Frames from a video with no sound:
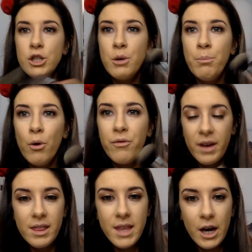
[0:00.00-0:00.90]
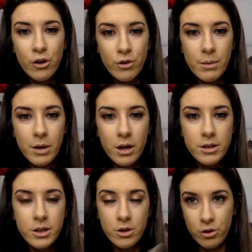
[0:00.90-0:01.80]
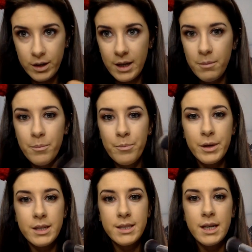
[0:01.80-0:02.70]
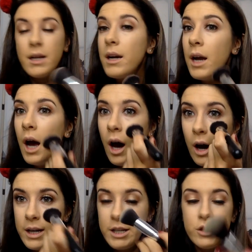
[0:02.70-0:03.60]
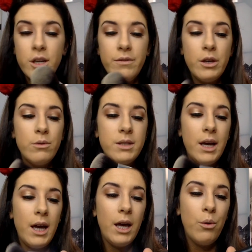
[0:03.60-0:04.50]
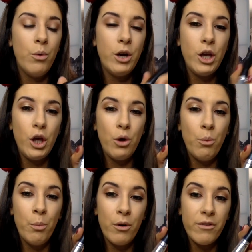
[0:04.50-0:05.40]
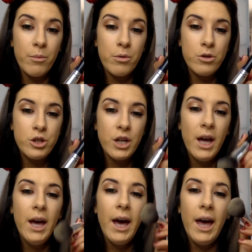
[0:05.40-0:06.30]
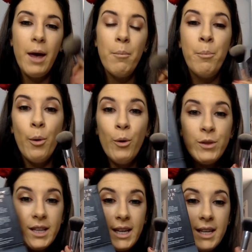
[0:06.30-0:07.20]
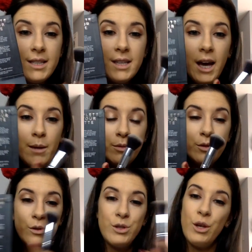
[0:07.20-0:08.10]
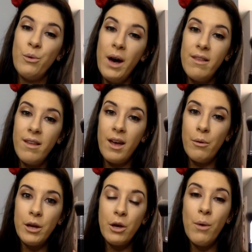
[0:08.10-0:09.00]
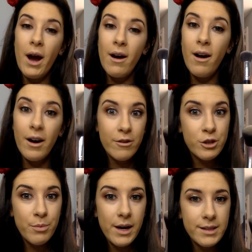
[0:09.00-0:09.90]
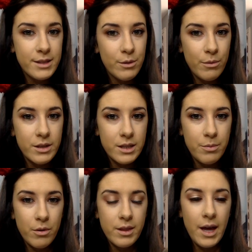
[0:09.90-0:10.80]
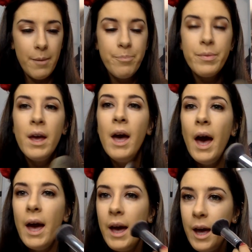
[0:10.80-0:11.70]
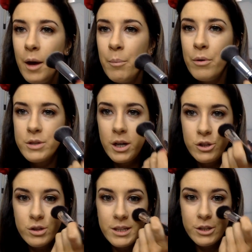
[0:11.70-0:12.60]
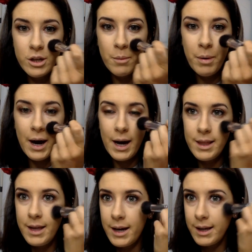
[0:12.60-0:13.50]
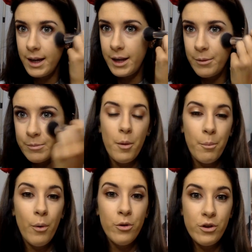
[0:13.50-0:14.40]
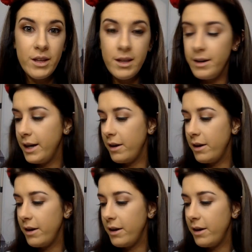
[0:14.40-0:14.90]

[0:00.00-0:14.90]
to buff in that cream concealer. I literally have used an AYU buffer brush, and both these SOSU and the AYU are Irish brands, so we want to support them. But I just literally patted that in underneath the eye